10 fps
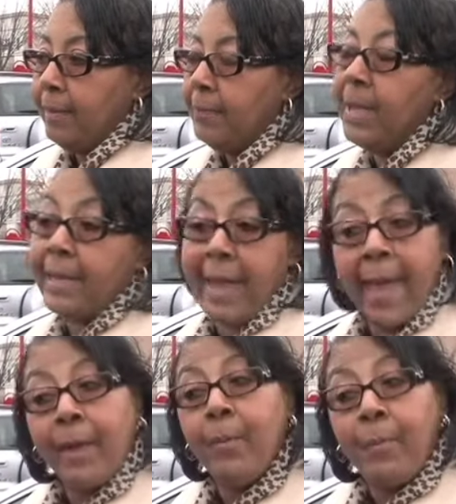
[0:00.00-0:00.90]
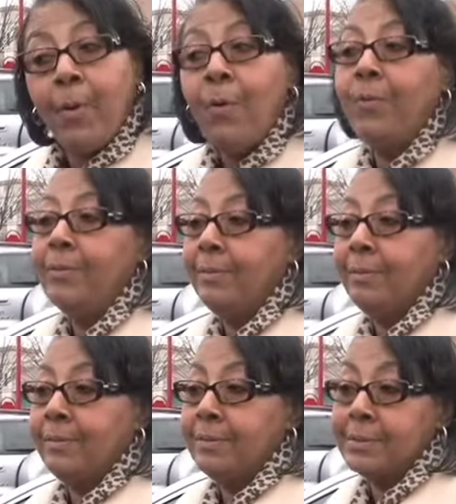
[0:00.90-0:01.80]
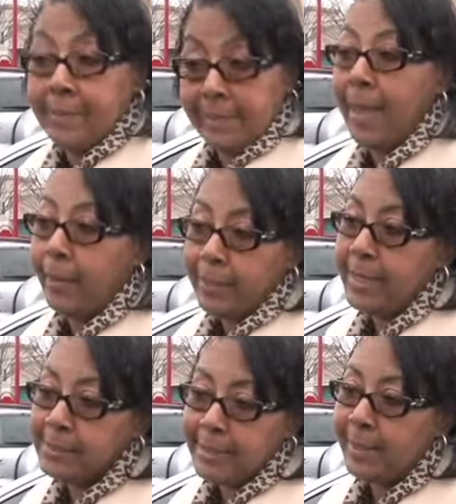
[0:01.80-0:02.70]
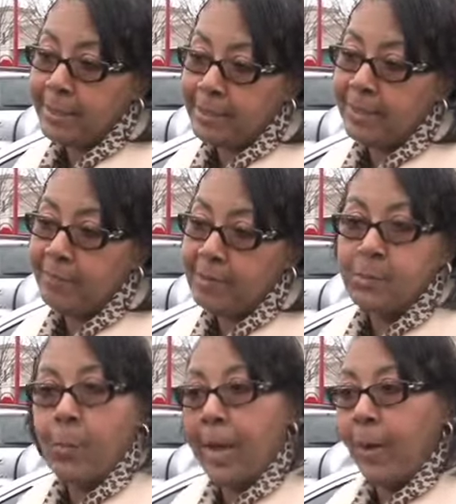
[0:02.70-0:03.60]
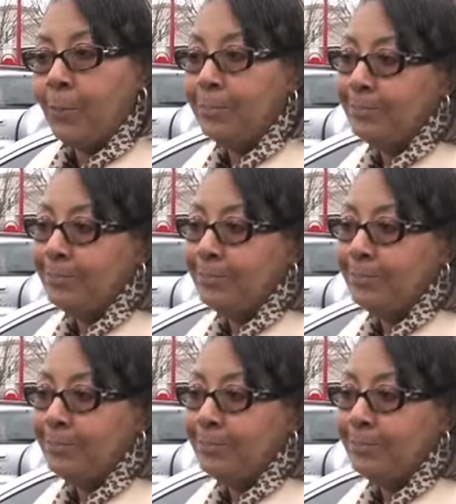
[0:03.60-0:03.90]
be accountable to the county executive as well.